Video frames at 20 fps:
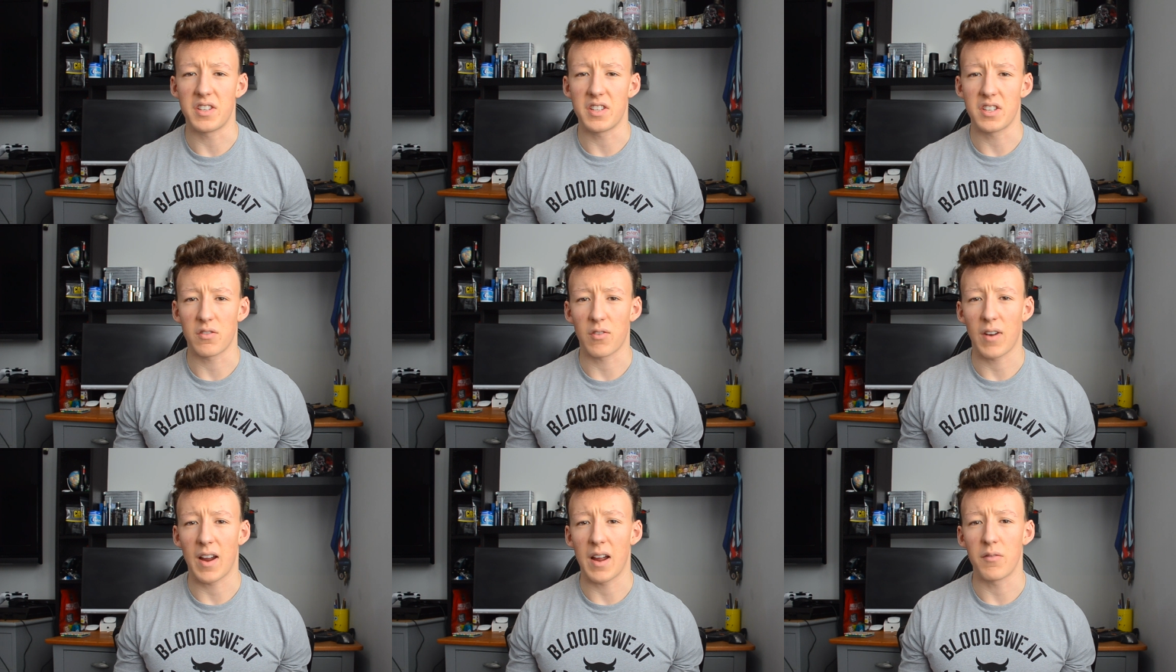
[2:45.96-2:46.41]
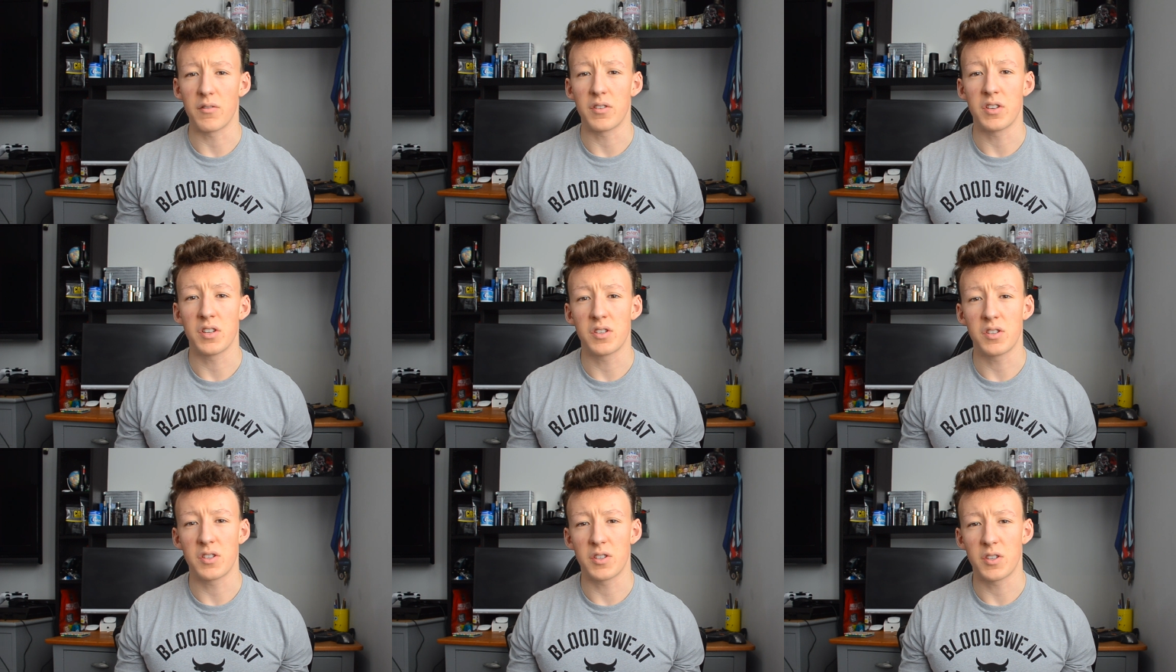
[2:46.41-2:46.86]
is
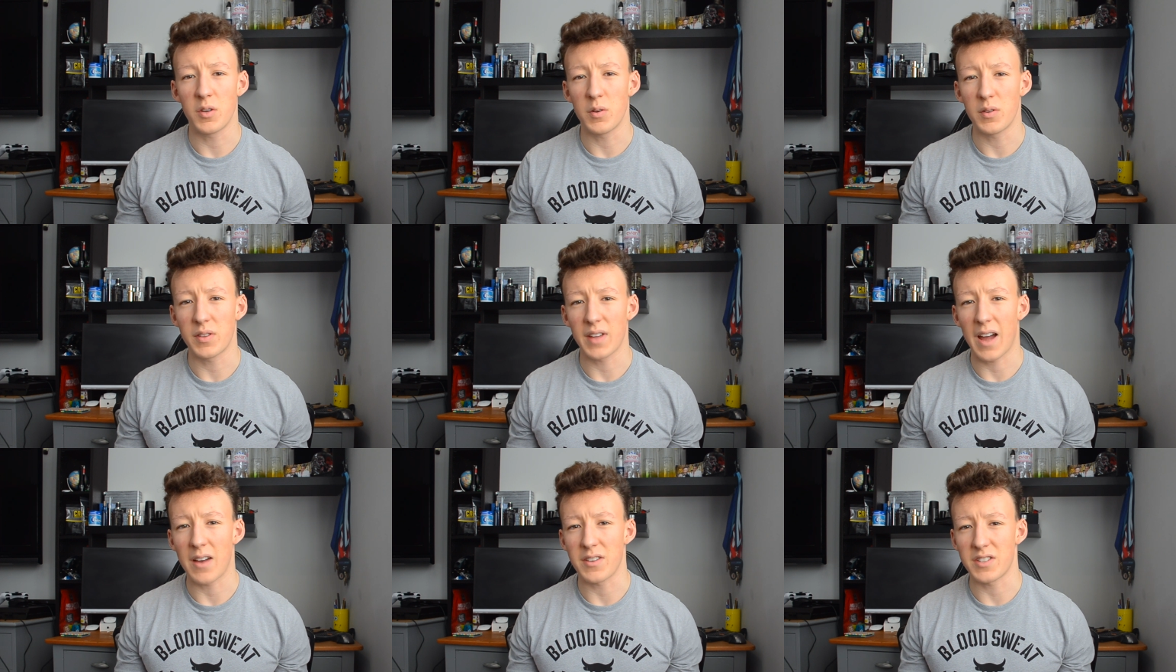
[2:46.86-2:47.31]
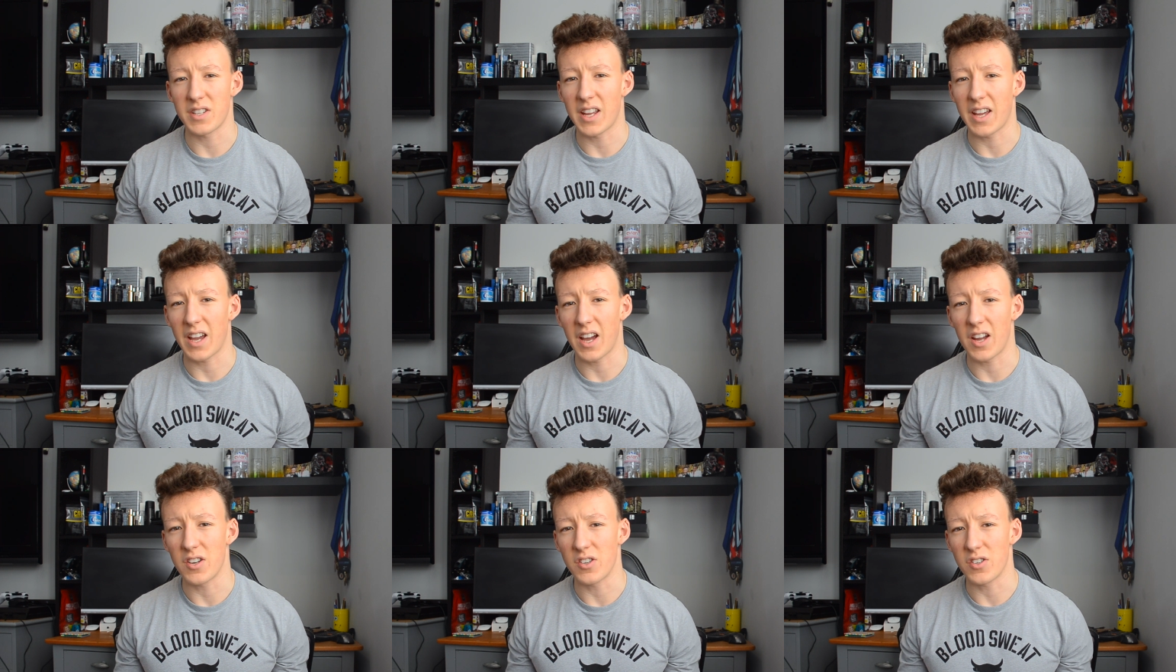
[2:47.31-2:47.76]
around
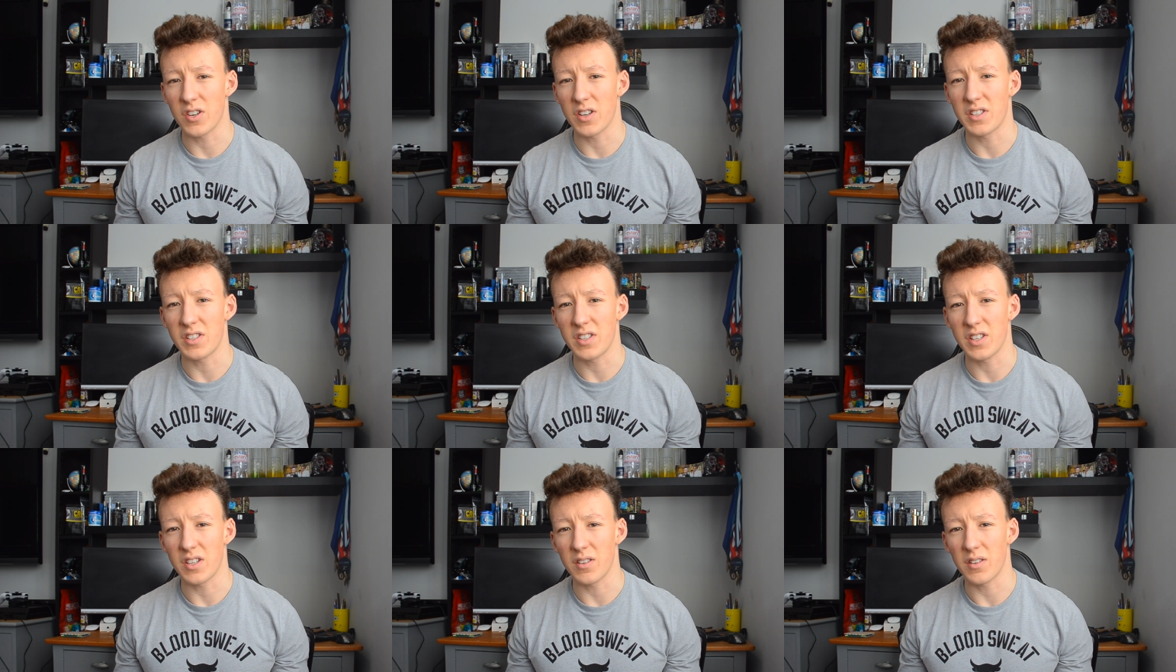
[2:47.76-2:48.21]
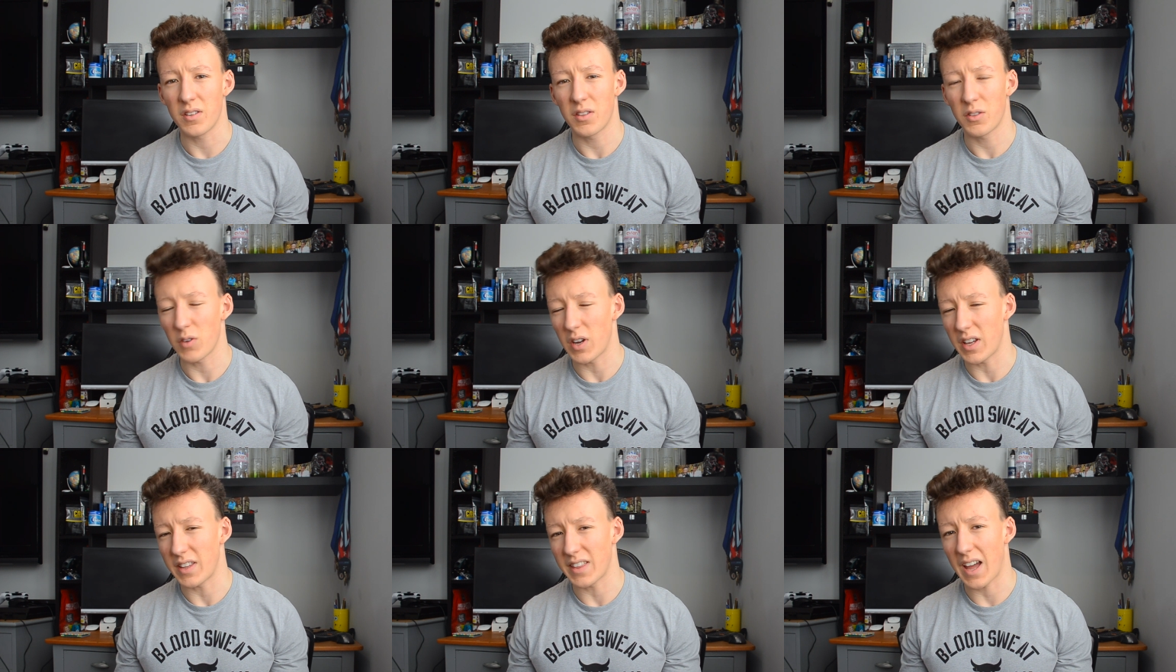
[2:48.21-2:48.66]
2,800 to
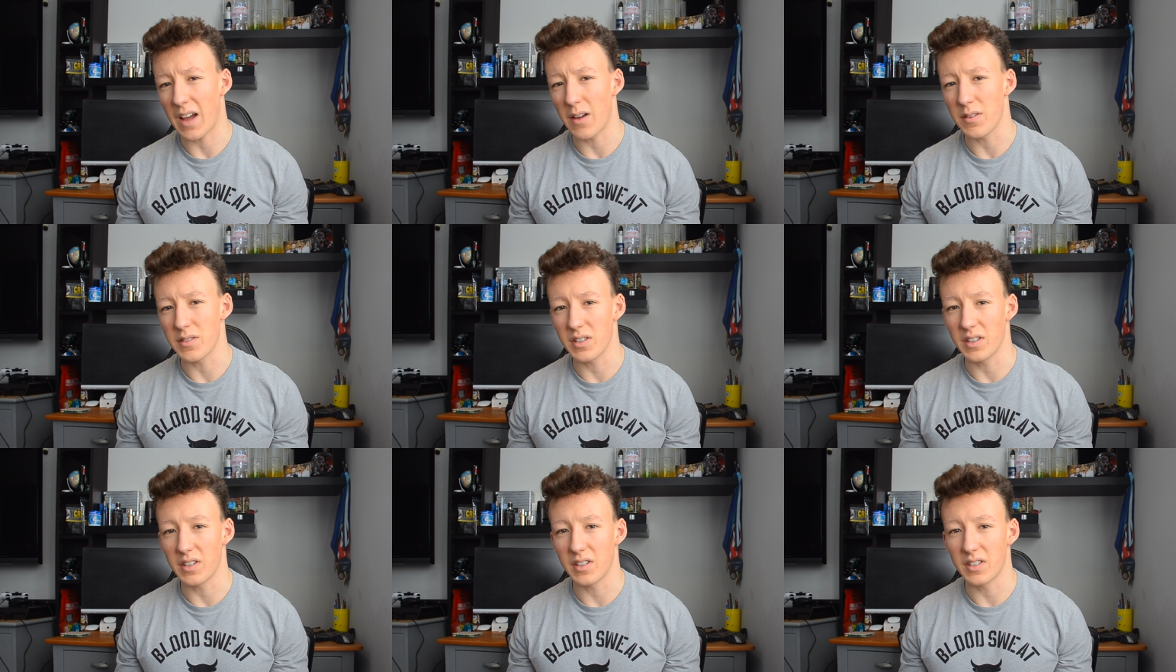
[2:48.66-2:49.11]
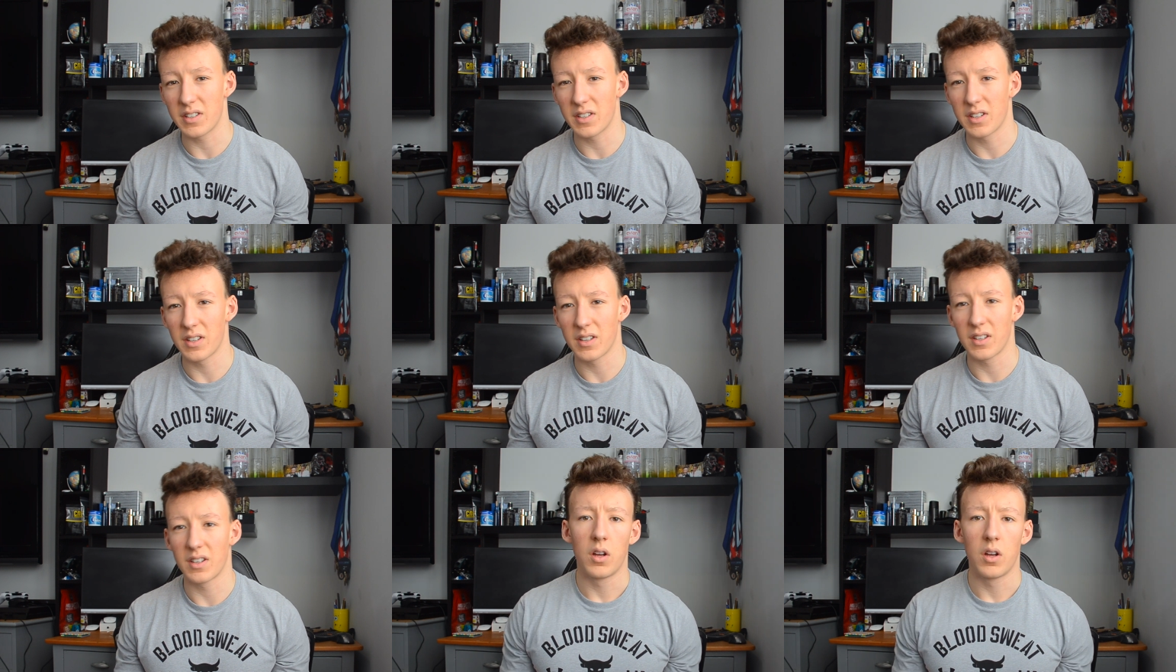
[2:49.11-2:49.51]
3,000.